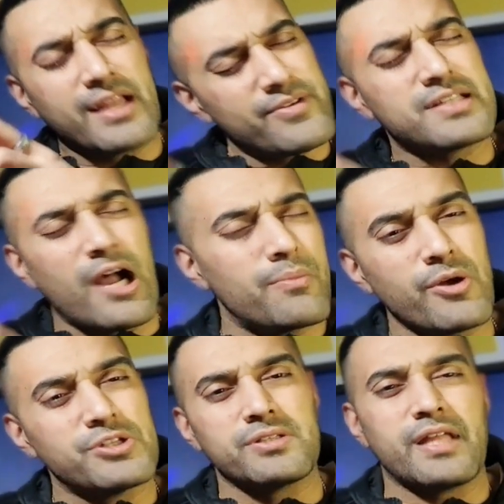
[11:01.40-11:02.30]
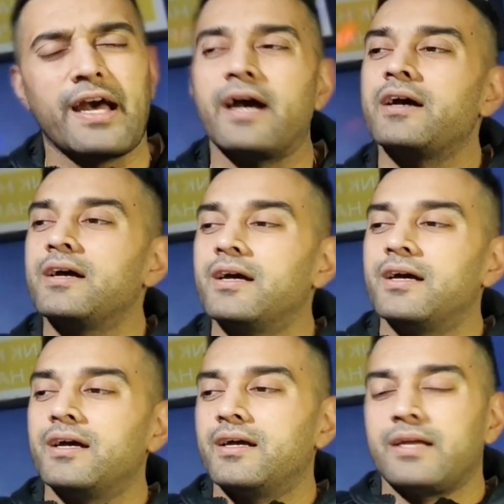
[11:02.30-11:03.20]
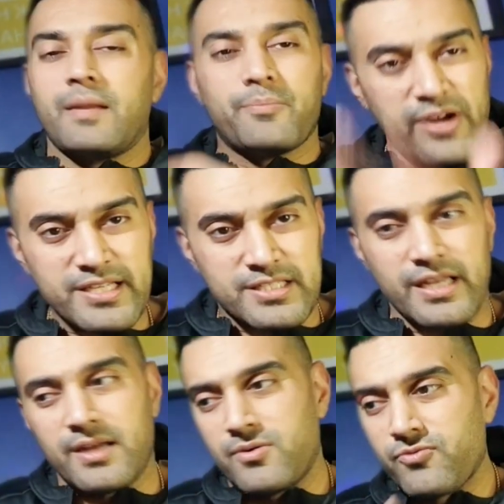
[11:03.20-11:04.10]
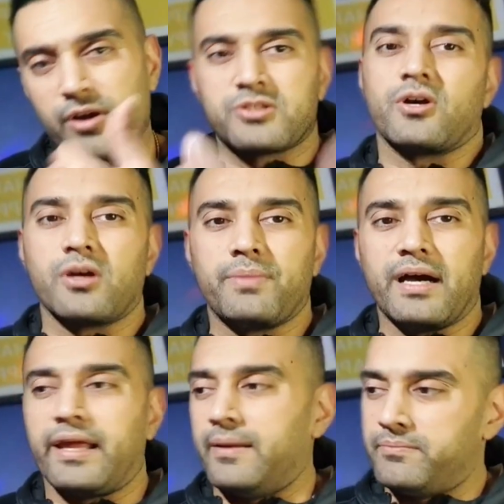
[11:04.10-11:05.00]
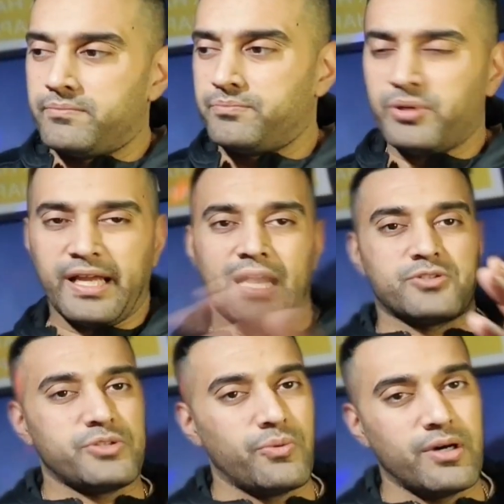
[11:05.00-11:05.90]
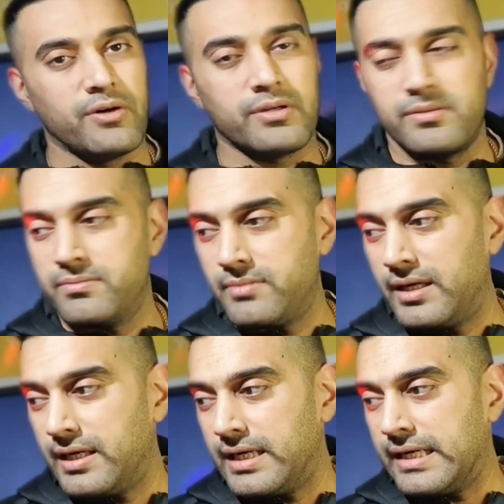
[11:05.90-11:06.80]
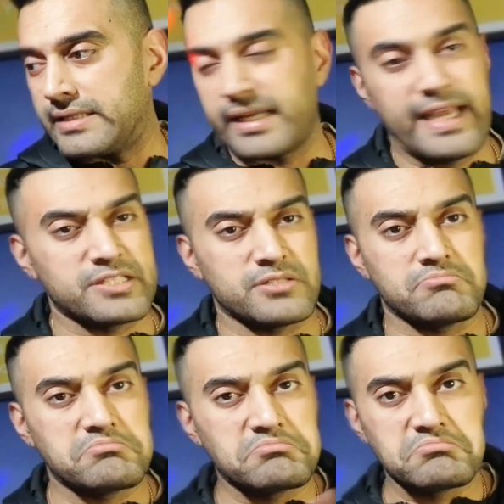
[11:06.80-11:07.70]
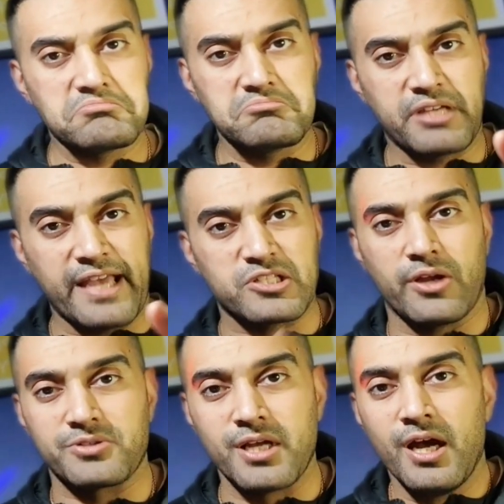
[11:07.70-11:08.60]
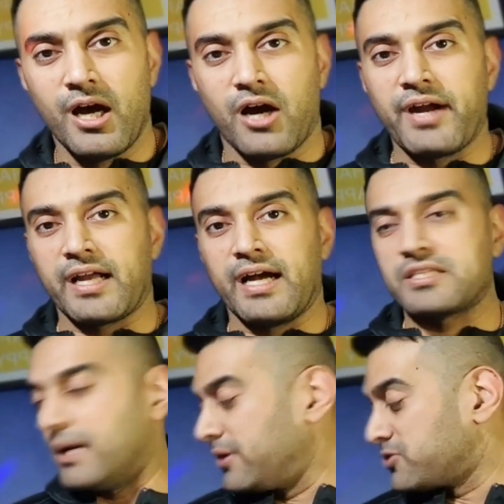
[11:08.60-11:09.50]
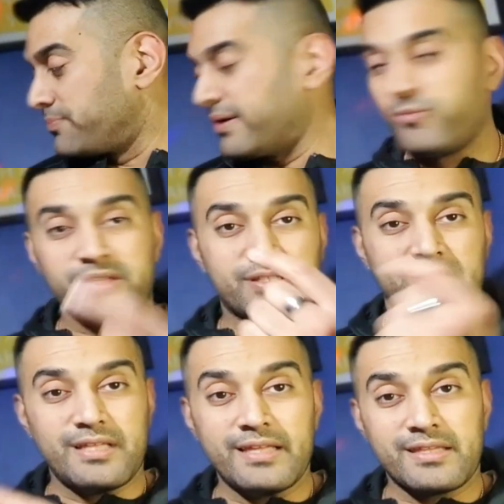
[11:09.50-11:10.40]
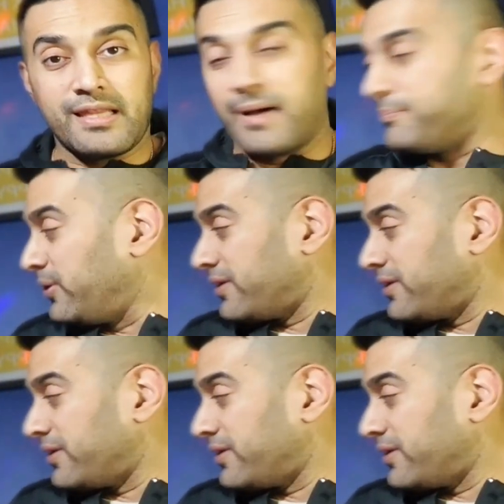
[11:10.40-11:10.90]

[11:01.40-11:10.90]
there is that emotion there, embraced it, wrote a song about it, put it out to the world, and I guess case closed. All right, guys, I'm going to jump in with in that book,